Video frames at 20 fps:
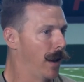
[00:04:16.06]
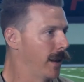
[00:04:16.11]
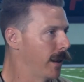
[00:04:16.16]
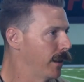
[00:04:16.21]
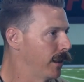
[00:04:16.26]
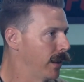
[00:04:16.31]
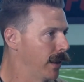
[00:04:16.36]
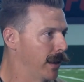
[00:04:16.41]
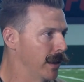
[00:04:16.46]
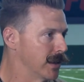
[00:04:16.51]

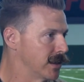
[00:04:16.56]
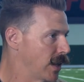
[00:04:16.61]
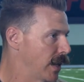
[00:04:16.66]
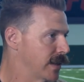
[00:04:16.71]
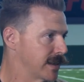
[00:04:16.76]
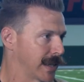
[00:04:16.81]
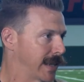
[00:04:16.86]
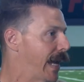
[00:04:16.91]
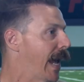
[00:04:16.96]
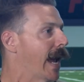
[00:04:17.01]

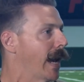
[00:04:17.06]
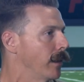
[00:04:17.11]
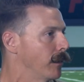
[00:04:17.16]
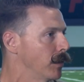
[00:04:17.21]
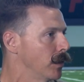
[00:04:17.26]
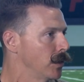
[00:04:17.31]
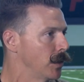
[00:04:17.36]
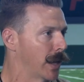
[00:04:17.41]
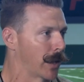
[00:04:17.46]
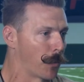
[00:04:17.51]
is a game.
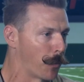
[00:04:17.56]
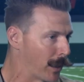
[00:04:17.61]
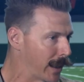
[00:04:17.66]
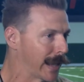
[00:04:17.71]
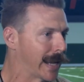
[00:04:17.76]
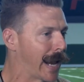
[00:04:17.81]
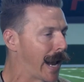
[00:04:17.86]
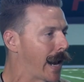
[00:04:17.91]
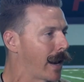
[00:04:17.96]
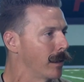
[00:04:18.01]
You got to win
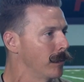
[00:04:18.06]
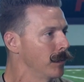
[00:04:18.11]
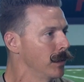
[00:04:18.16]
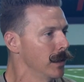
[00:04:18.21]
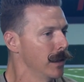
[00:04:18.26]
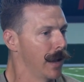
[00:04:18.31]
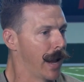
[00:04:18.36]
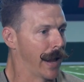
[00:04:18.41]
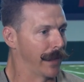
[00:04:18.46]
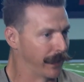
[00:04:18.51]
a game,
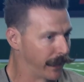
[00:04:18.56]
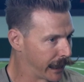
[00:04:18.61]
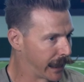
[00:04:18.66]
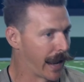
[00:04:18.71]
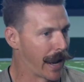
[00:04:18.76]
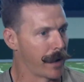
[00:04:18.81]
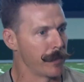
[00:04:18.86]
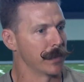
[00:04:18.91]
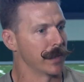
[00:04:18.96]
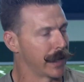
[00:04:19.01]
and then a
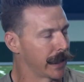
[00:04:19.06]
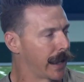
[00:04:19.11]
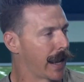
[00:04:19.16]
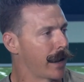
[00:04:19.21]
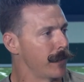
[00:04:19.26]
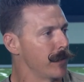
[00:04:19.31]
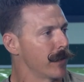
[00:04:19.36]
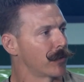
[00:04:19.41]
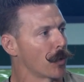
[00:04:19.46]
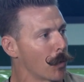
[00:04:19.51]
game, and then a
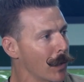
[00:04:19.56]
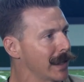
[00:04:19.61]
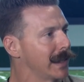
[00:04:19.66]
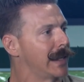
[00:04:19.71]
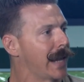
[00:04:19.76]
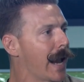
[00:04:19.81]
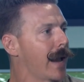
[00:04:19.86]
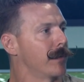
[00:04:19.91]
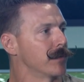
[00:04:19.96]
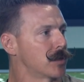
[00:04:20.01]
game. You have to win
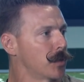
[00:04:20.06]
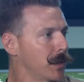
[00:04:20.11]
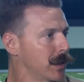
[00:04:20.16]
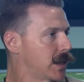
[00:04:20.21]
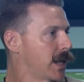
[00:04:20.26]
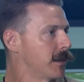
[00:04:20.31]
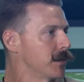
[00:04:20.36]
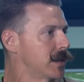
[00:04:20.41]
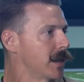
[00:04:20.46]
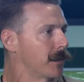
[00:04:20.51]
games to win a
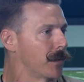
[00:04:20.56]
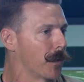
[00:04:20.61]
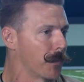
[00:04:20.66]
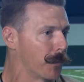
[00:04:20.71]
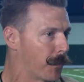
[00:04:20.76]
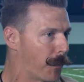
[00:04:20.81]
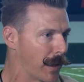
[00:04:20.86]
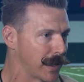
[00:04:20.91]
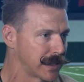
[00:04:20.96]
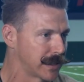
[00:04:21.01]
championship.
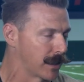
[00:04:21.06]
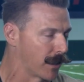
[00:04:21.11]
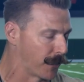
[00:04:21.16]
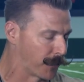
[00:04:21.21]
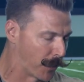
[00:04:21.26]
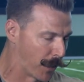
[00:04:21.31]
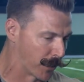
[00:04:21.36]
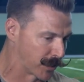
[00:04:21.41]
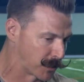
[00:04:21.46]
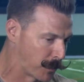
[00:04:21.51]

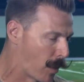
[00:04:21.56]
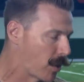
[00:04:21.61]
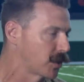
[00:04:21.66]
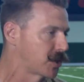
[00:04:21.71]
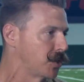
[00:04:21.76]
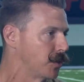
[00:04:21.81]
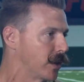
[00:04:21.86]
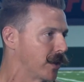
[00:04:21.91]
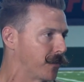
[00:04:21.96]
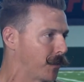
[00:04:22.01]
The
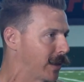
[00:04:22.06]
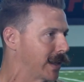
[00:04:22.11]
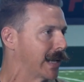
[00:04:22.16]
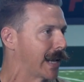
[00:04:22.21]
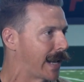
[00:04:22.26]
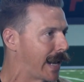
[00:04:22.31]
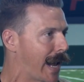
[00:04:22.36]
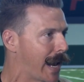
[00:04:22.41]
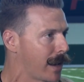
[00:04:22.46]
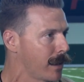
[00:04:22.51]
smallest unit of winning
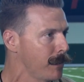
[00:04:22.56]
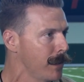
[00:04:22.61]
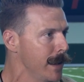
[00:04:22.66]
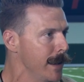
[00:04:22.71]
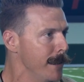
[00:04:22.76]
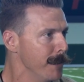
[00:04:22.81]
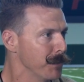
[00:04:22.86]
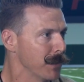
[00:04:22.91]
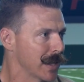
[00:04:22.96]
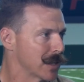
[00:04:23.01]
a game
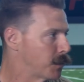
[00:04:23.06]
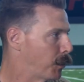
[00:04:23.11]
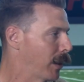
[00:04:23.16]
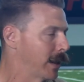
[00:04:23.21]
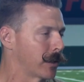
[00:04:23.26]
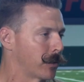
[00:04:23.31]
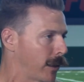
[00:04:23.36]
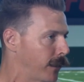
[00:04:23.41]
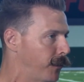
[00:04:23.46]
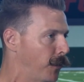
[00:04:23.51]
is
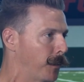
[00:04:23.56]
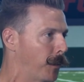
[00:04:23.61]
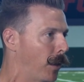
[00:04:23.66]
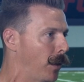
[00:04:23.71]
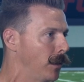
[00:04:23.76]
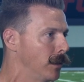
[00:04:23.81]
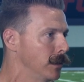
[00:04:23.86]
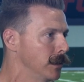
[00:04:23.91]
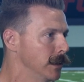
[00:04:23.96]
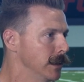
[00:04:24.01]
playing great
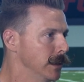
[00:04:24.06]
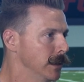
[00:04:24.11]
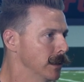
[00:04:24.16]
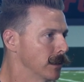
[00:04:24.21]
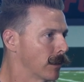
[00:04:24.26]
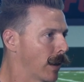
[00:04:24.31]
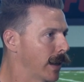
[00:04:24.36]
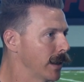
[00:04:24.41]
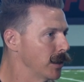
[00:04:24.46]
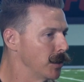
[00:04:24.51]
football,
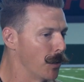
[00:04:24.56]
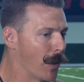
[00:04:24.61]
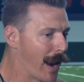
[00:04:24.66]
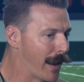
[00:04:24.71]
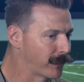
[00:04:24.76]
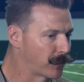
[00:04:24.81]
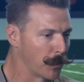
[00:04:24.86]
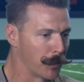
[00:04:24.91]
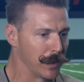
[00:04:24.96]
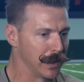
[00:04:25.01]
right? You
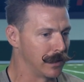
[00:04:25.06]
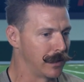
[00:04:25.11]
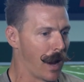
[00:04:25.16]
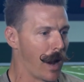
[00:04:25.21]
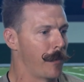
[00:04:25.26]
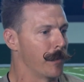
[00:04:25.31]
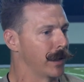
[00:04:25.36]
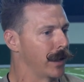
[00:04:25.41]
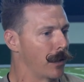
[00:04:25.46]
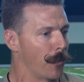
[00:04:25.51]
have to be
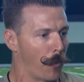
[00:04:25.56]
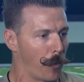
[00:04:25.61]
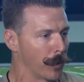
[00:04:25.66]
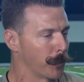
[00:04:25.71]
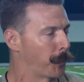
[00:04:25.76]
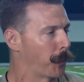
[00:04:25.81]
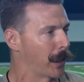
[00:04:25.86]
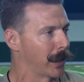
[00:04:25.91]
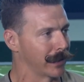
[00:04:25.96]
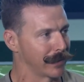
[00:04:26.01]
dominant
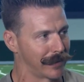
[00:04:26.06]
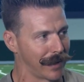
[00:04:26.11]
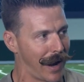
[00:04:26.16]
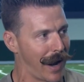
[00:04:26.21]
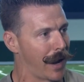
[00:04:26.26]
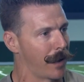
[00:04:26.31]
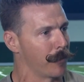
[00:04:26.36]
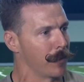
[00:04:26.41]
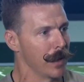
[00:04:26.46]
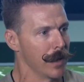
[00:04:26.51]
one play at a
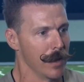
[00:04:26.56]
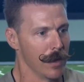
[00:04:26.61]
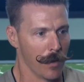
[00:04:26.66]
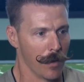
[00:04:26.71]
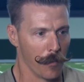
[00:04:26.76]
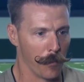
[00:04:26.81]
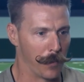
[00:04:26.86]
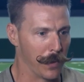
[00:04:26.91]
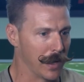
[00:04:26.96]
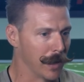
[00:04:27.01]
time,
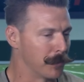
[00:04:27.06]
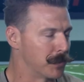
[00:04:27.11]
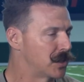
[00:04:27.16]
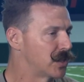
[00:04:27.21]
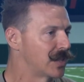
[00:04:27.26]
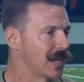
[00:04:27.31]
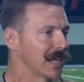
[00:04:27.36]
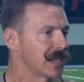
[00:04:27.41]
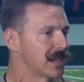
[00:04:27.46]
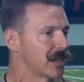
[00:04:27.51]
be
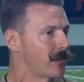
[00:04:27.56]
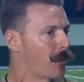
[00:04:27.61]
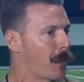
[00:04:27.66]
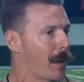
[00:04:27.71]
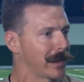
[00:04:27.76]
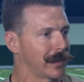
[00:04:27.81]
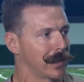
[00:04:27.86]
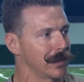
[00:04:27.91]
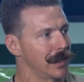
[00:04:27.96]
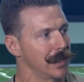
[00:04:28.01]
obsessive
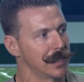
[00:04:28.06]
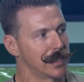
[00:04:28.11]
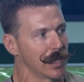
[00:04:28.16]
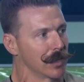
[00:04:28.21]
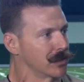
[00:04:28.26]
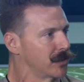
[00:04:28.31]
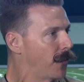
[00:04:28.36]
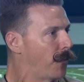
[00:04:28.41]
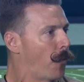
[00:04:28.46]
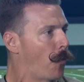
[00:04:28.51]
about the
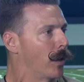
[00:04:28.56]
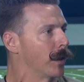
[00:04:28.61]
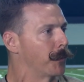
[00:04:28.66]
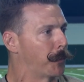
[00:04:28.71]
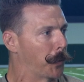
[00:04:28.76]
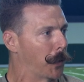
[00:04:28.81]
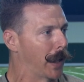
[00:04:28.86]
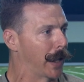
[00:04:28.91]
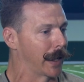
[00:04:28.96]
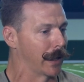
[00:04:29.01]
details of one
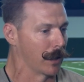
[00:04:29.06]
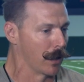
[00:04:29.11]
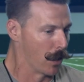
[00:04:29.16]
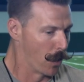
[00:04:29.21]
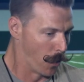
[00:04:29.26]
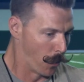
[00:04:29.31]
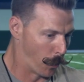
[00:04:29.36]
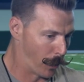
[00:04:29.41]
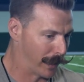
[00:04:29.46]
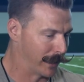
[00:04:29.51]
play,
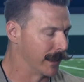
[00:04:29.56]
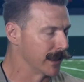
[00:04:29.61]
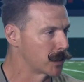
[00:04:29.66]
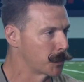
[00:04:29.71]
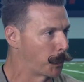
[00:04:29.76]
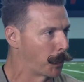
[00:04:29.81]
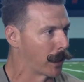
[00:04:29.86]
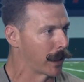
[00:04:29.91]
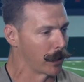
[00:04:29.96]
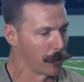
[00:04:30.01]
win this
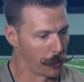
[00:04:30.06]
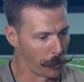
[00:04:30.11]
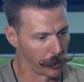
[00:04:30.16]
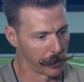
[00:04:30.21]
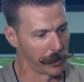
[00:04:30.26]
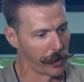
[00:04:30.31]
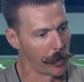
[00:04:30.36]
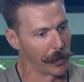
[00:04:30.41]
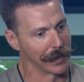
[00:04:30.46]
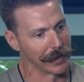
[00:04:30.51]
play, want
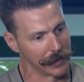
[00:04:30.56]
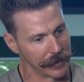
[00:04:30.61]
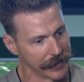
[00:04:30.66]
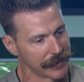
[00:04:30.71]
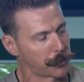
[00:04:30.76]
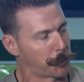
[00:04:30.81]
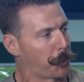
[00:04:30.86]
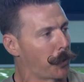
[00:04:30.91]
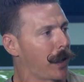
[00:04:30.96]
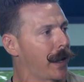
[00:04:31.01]
to know at
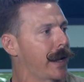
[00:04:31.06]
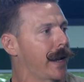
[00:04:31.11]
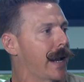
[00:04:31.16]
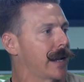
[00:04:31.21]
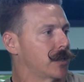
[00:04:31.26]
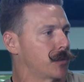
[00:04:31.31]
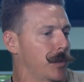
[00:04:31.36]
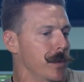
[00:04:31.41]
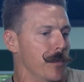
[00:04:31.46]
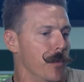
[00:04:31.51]
this play
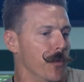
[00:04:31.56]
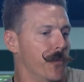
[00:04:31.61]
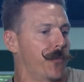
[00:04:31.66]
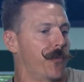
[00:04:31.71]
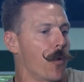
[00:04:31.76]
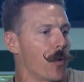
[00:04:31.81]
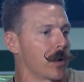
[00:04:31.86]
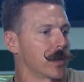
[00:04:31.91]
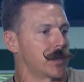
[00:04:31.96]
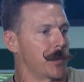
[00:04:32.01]
as we move
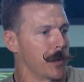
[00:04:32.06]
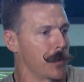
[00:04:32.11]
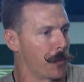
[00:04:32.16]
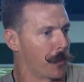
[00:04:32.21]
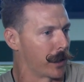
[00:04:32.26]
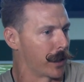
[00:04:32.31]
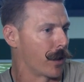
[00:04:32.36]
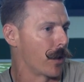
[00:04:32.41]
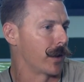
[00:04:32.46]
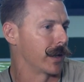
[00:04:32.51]
forward to be
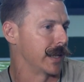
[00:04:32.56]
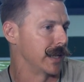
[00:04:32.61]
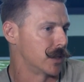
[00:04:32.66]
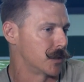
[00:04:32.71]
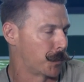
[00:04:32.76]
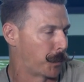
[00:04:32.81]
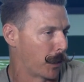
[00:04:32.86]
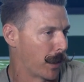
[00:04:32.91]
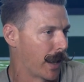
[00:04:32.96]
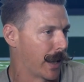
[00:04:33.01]
want to know at
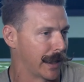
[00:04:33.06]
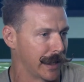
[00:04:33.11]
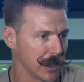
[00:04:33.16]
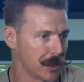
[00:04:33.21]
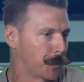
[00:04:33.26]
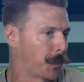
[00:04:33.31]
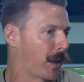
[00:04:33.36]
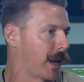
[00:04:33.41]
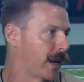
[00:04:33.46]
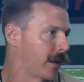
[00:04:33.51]

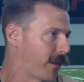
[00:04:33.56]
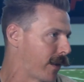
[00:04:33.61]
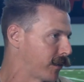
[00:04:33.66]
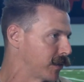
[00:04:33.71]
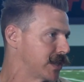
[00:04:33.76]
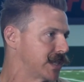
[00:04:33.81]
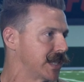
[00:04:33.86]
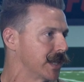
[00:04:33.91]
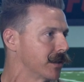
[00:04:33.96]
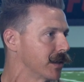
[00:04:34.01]
each play of
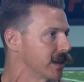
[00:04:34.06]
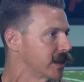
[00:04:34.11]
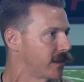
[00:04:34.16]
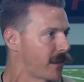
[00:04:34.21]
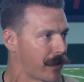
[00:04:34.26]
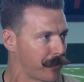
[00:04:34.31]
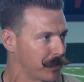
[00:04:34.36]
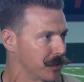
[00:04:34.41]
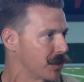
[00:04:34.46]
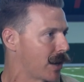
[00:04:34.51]
every series,
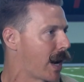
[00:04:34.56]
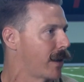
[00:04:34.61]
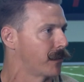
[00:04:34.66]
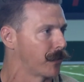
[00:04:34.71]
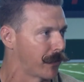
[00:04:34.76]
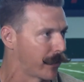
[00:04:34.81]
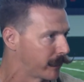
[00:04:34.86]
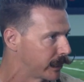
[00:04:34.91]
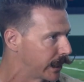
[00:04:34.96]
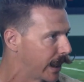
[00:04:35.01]
of every drive,
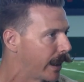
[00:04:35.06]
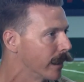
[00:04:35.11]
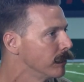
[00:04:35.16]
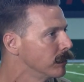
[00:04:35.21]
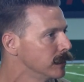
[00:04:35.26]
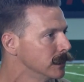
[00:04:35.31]
of every game.